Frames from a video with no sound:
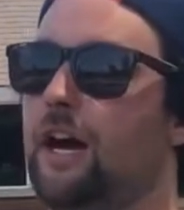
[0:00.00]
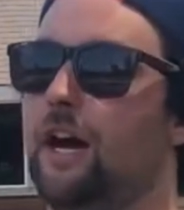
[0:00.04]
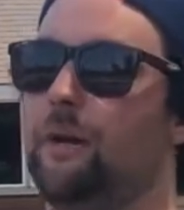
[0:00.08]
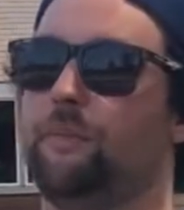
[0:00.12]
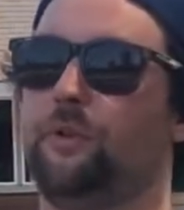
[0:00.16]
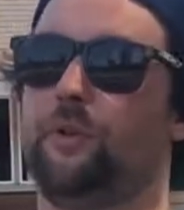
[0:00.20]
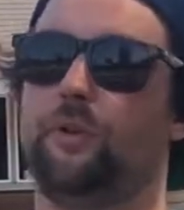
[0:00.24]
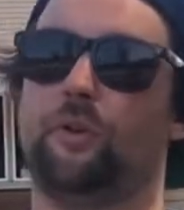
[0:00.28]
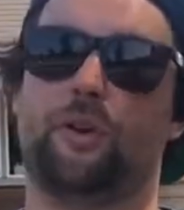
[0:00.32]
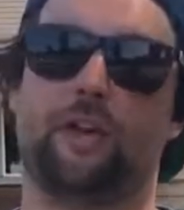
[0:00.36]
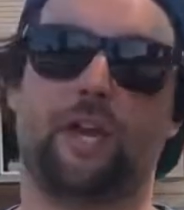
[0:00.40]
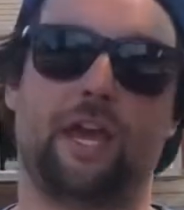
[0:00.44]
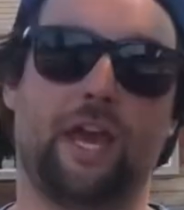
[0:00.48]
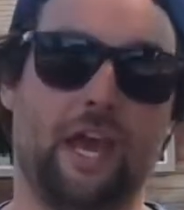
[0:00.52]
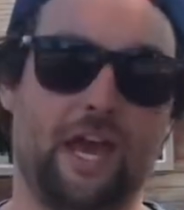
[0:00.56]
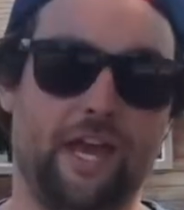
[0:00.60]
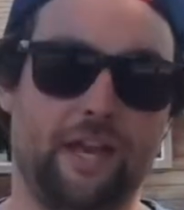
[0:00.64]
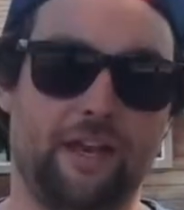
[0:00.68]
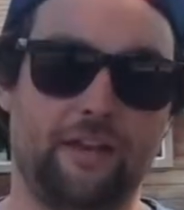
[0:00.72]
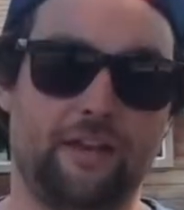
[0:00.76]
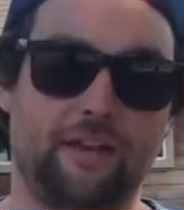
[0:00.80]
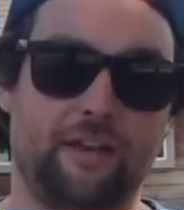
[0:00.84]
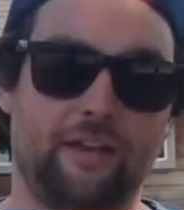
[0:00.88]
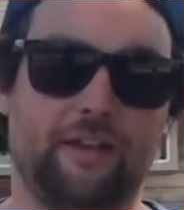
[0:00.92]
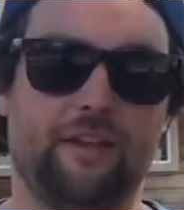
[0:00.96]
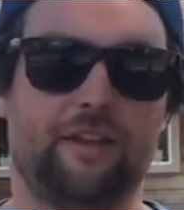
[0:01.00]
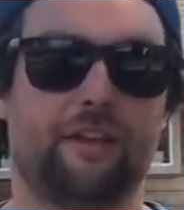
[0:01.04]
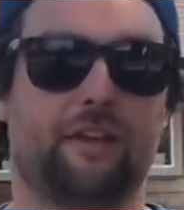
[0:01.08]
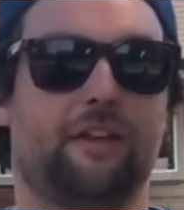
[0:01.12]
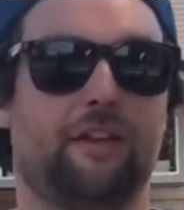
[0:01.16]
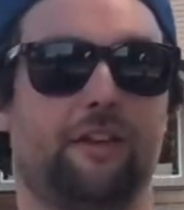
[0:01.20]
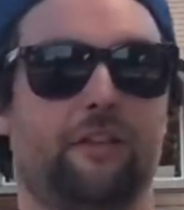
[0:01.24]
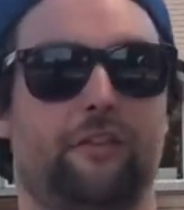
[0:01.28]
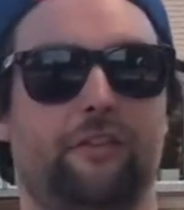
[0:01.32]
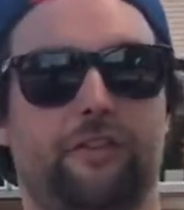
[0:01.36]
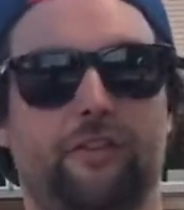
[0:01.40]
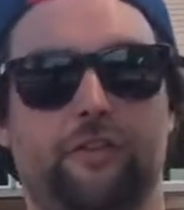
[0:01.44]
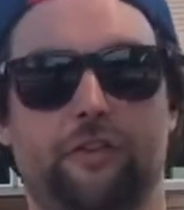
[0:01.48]
You can
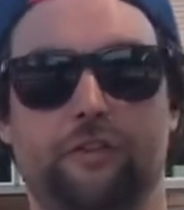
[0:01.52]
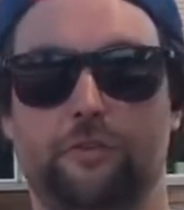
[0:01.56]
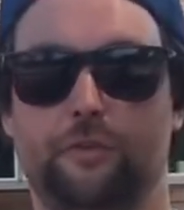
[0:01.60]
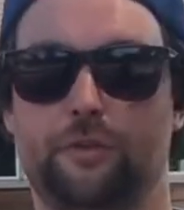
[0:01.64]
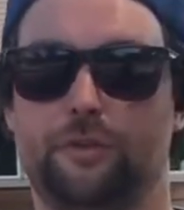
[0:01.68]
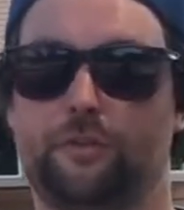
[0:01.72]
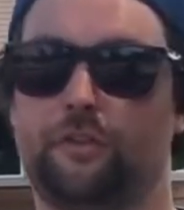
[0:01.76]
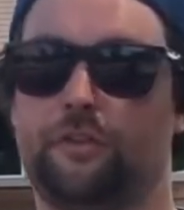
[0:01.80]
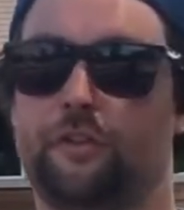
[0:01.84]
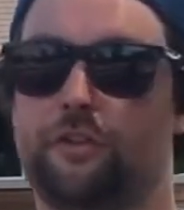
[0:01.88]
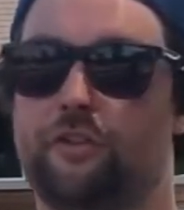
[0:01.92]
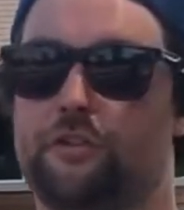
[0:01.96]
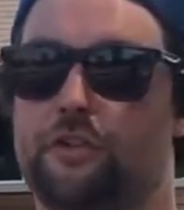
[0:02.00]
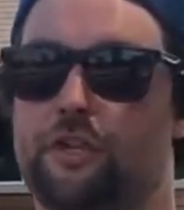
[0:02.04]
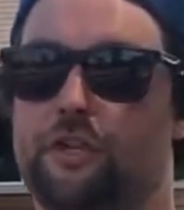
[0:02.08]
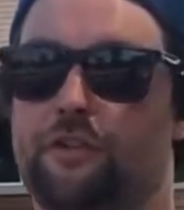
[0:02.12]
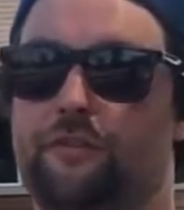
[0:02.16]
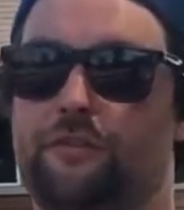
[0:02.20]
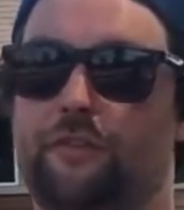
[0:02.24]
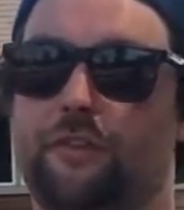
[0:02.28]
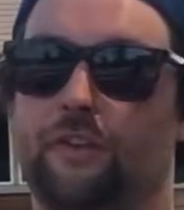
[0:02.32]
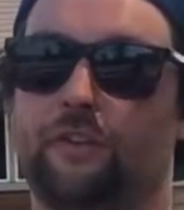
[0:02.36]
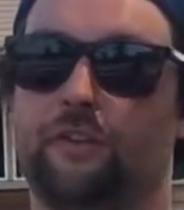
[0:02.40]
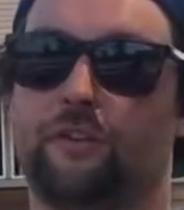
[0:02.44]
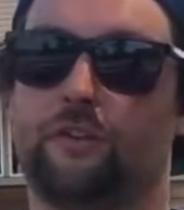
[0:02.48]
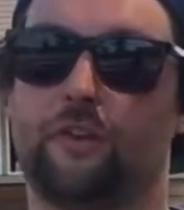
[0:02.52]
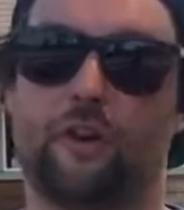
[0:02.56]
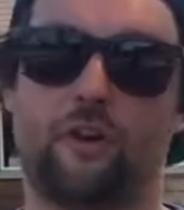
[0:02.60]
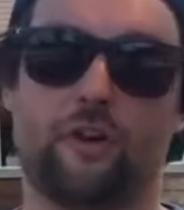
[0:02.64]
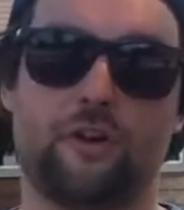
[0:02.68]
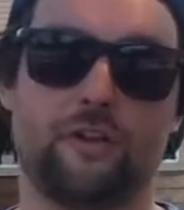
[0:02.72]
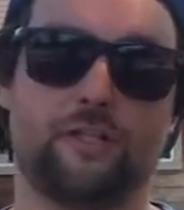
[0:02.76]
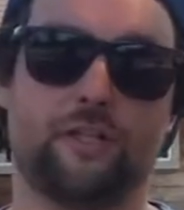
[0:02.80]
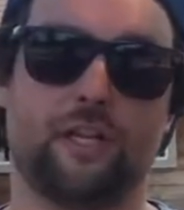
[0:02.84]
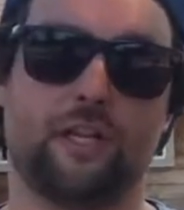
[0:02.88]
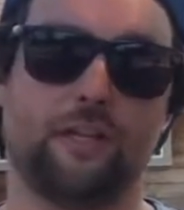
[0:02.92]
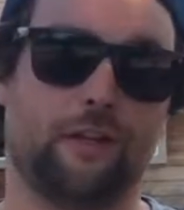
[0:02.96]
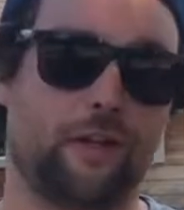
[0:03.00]
continuously drift
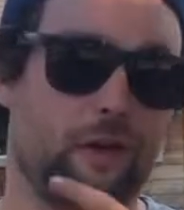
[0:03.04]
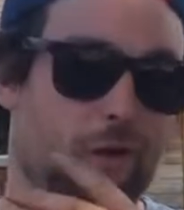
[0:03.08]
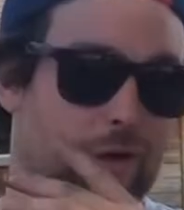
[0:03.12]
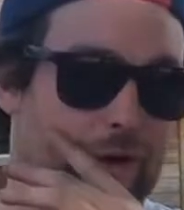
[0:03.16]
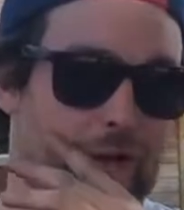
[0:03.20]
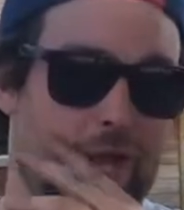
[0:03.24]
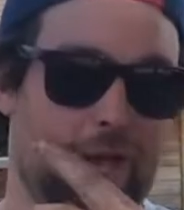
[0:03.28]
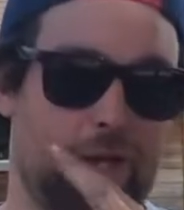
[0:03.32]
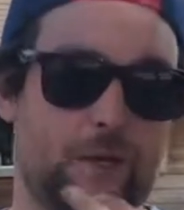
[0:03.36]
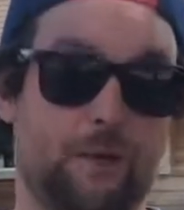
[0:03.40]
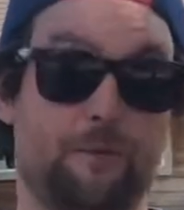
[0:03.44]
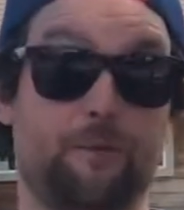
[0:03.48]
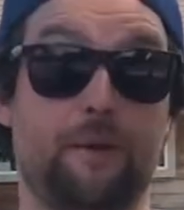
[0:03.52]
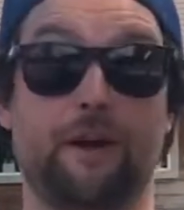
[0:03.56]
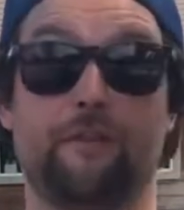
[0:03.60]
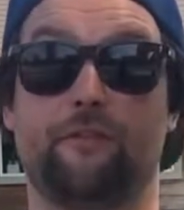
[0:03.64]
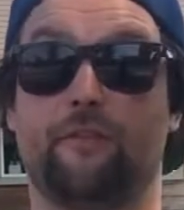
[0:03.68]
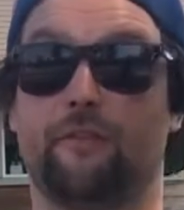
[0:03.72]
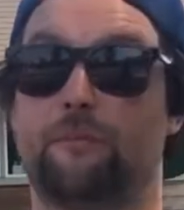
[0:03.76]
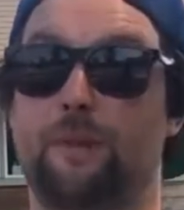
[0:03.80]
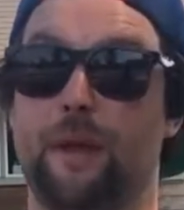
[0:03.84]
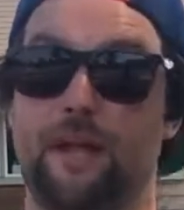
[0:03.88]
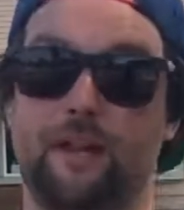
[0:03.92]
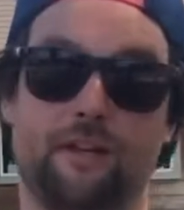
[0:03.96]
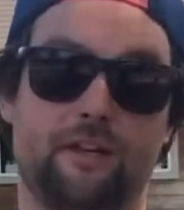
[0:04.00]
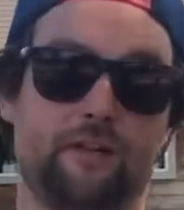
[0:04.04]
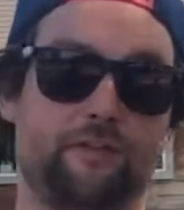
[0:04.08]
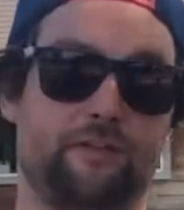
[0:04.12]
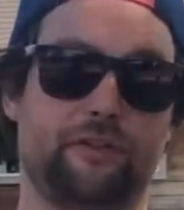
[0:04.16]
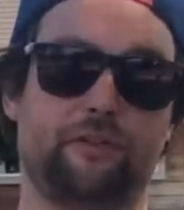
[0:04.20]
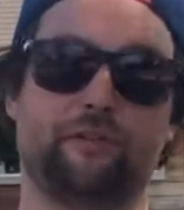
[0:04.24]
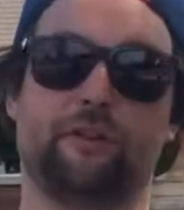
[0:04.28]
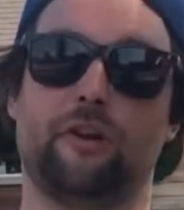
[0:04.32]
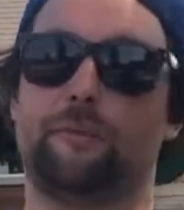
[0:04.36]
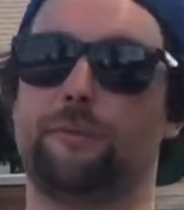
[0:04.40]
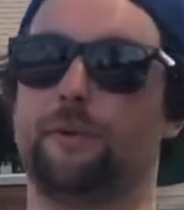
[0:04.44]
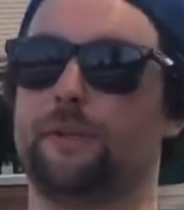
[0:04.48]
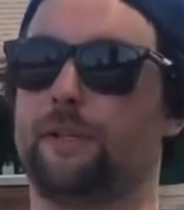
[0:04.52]
turns at low angle by
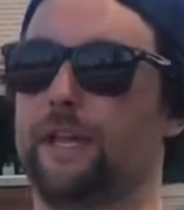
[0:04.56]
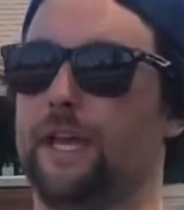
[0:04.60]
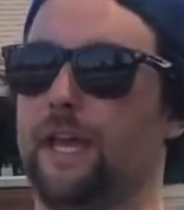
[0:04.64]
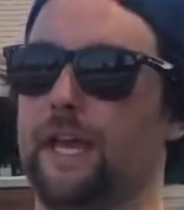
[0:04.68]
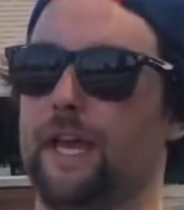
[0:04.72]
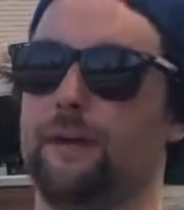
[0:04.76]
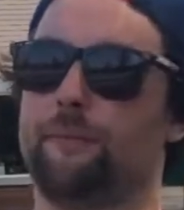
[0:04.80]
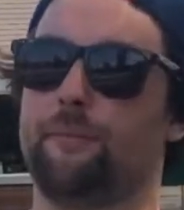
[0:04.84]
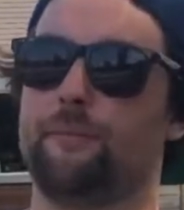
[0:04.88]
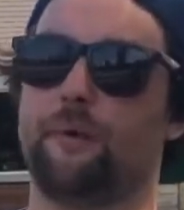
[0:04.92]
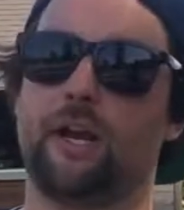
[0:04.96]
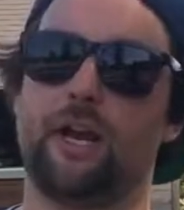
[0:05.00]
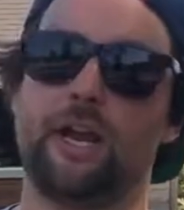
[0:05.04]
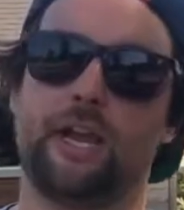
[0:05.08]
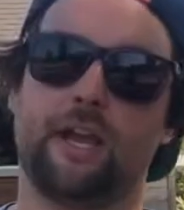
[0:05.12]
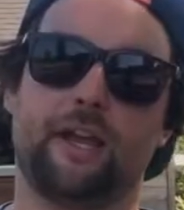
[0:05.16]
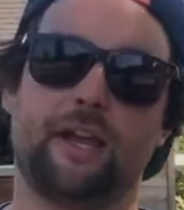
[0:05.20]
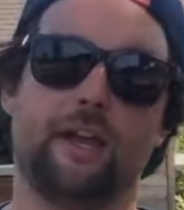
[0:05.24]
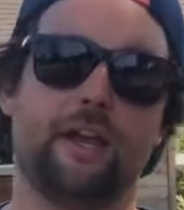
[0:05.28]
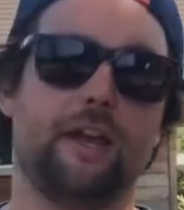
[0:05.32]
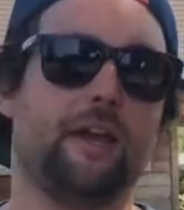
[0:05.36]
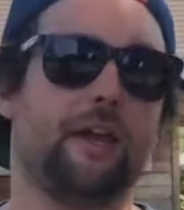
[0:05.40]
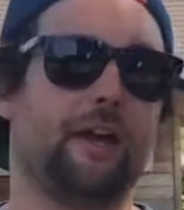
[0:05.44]
repetitively ripping the handbrake.